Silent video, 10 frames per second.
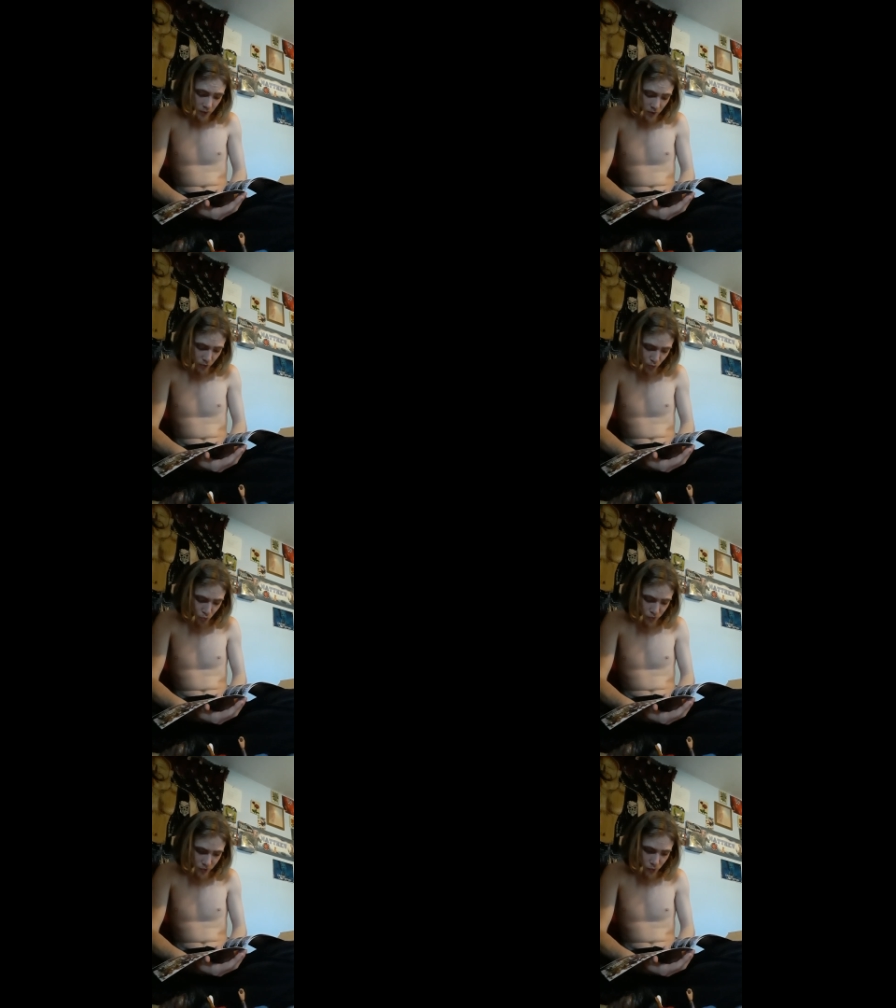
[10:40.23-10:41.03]
the
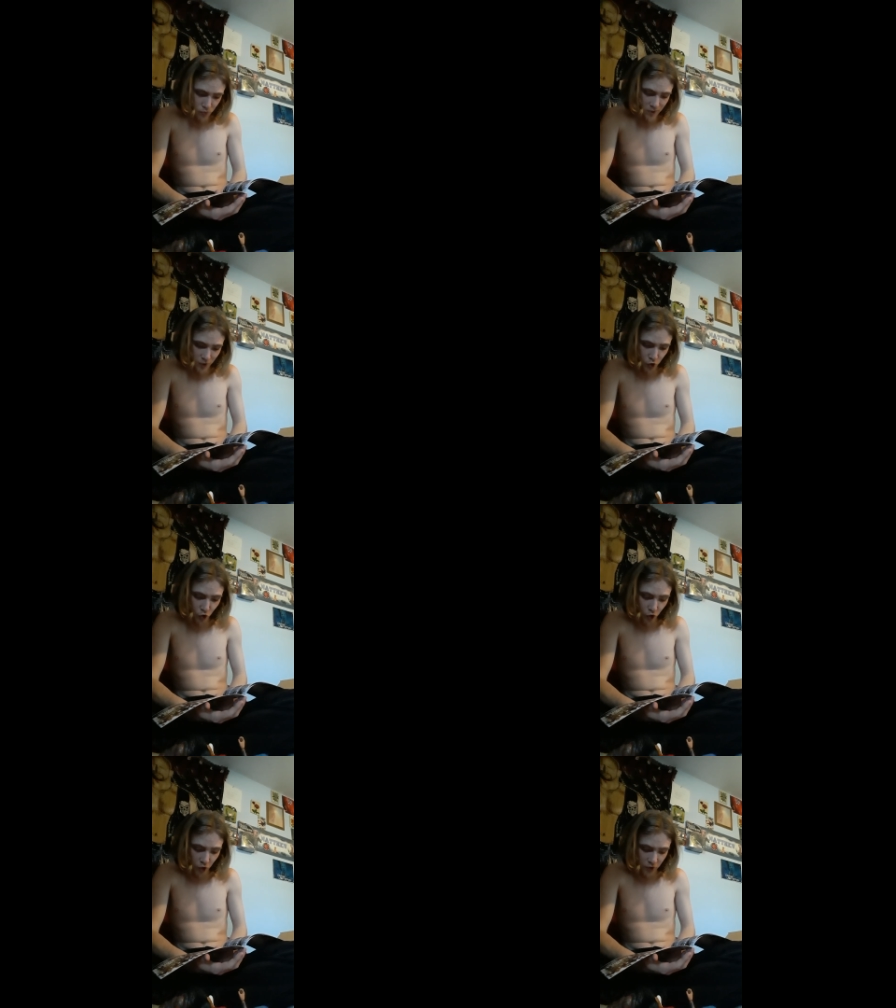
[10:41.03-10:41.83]
Usos, and
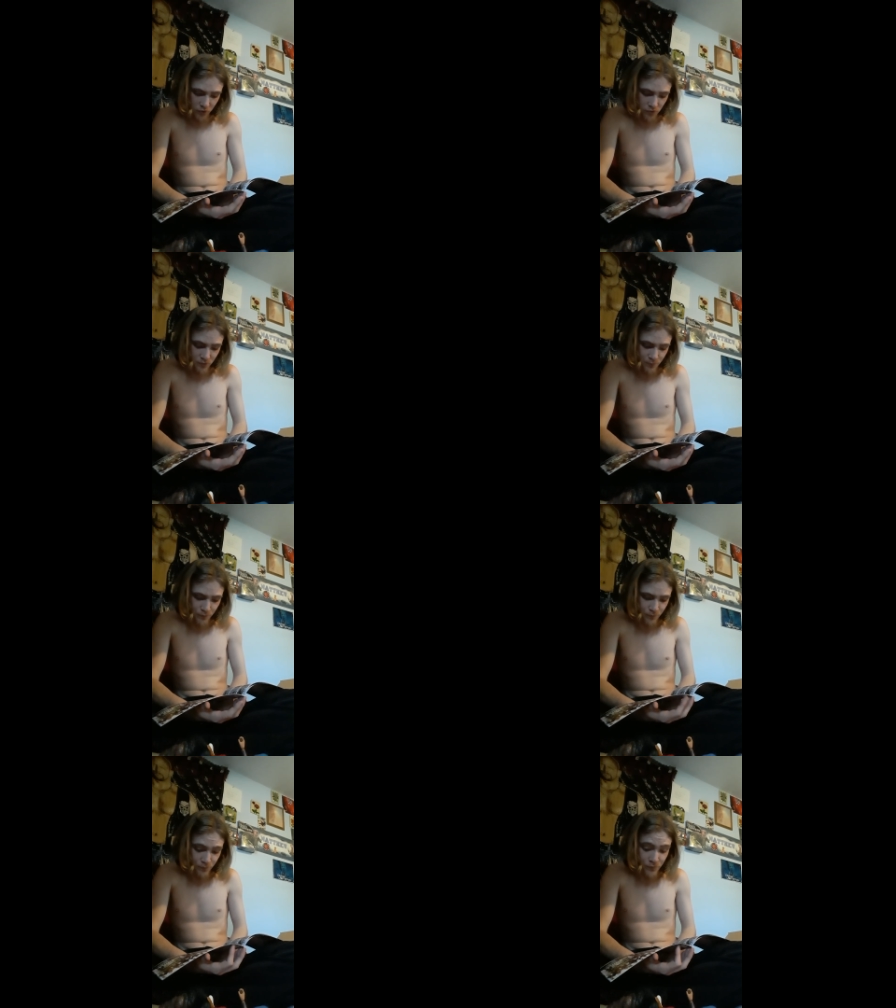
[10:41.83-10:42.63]
Kurt Hawkins.
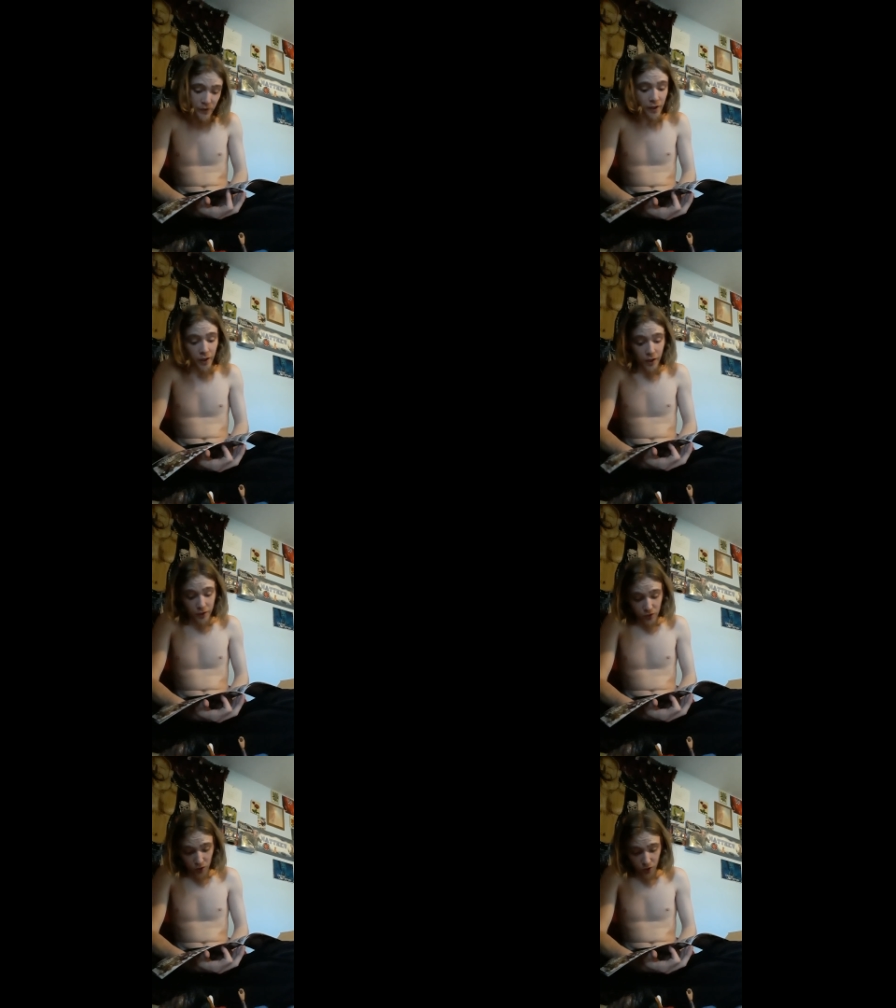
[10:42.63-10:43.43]
I
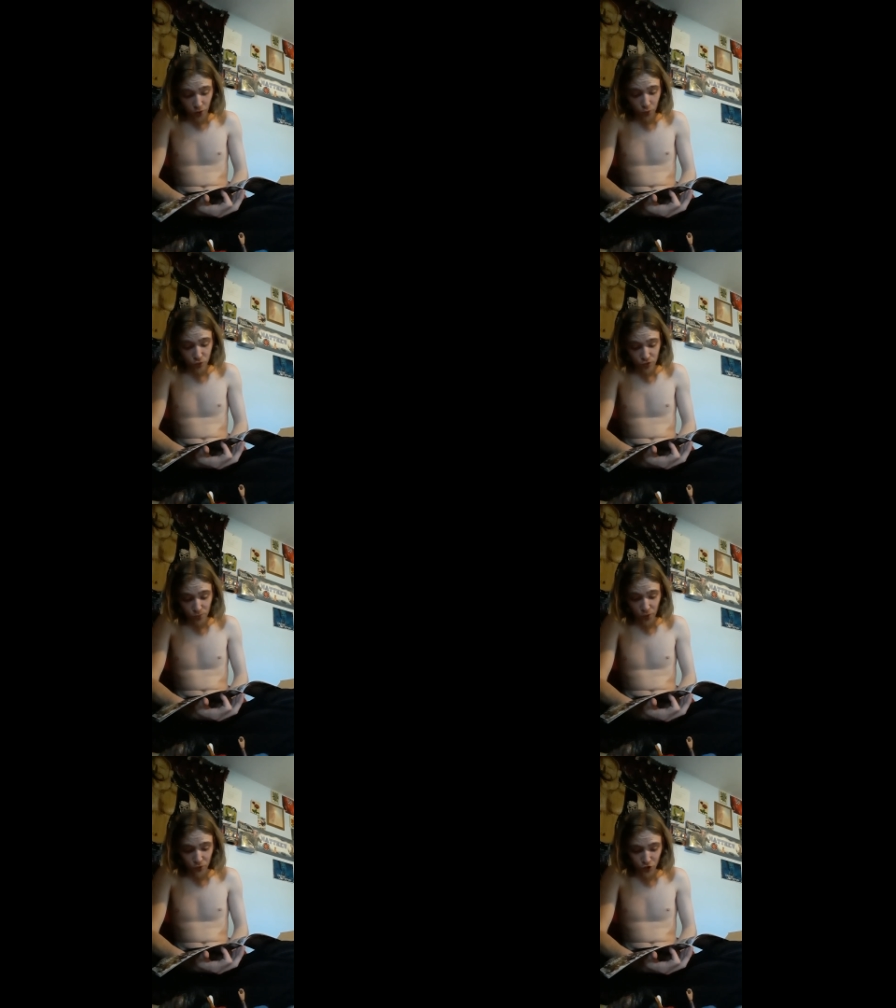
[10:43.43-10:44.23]
was going to go with
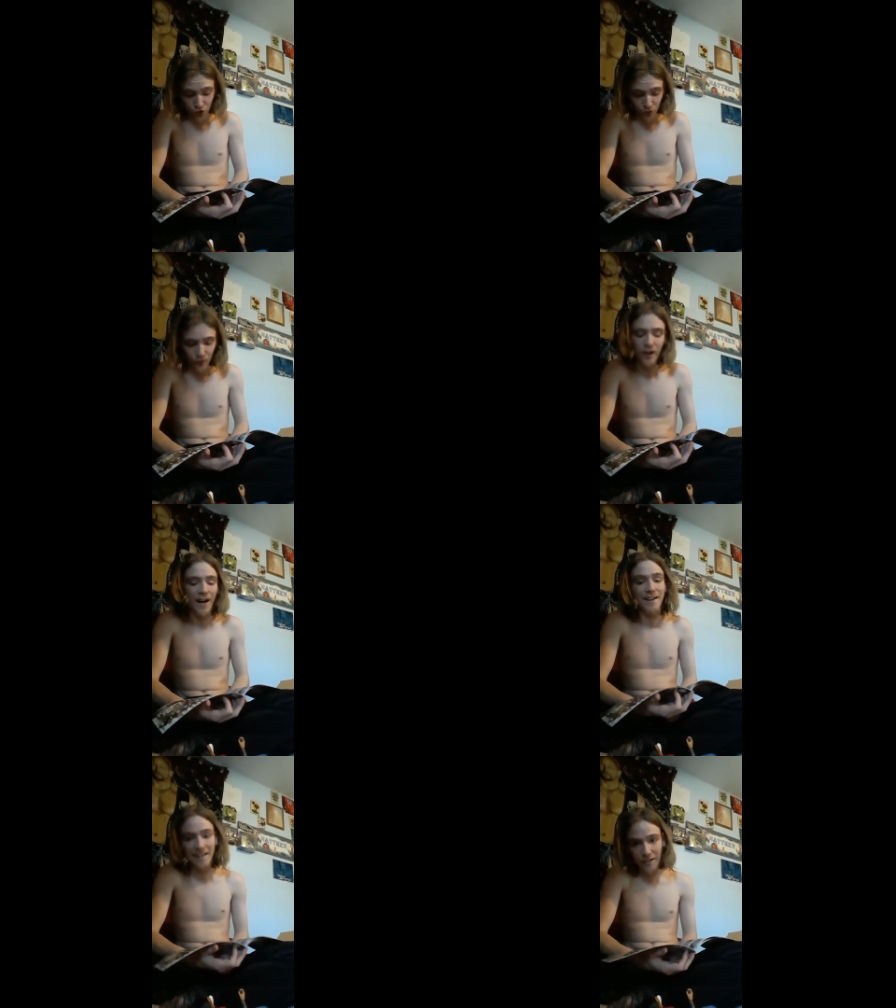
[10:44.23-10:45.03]
Samoa Joe.
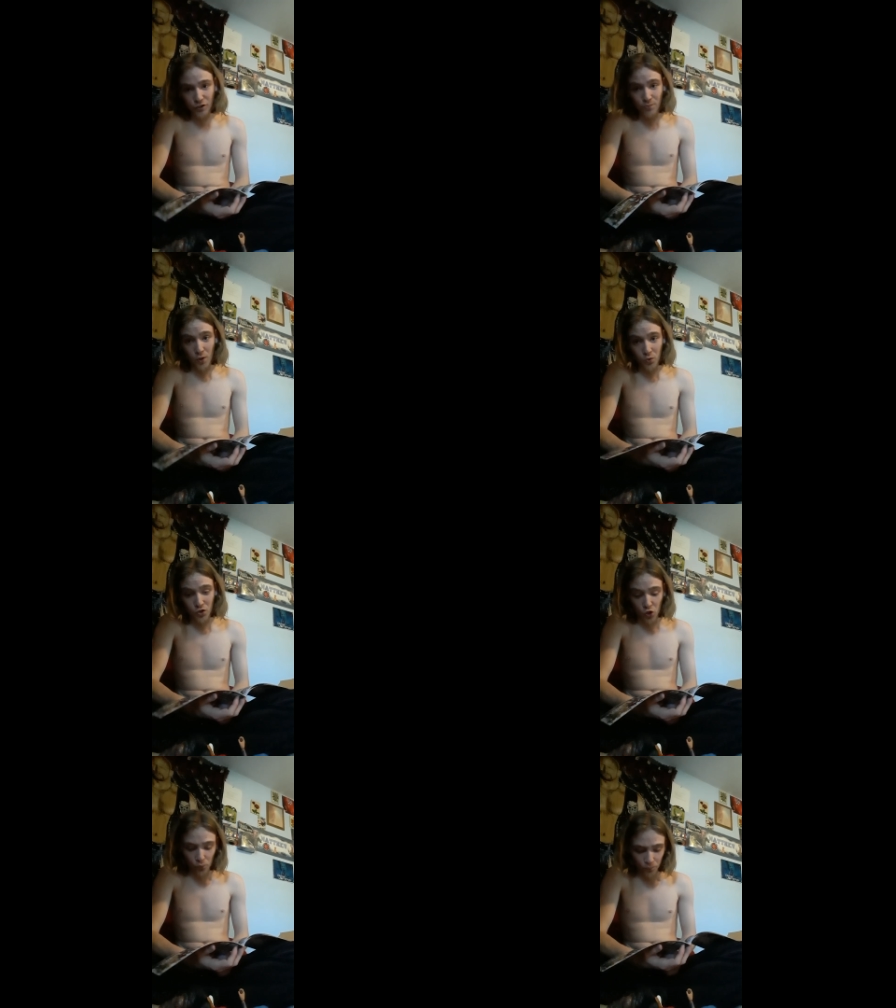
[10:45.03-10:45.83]
I need a Samoa
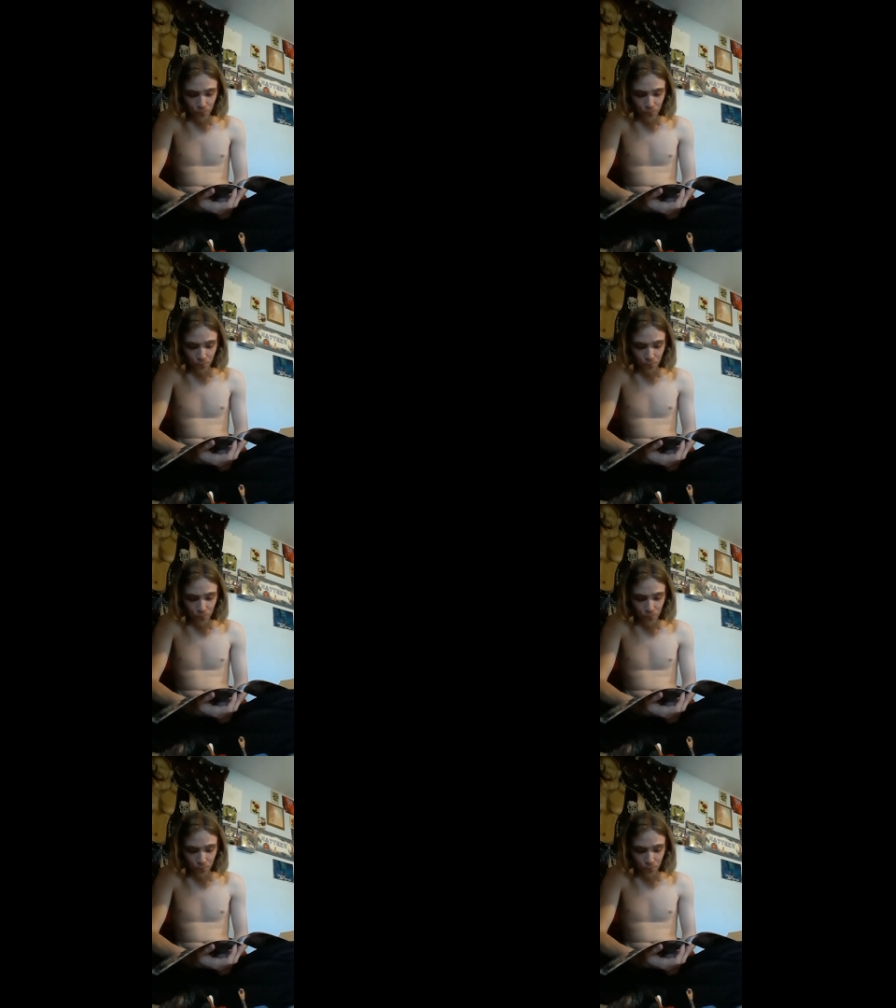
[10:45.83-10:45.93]
Joe.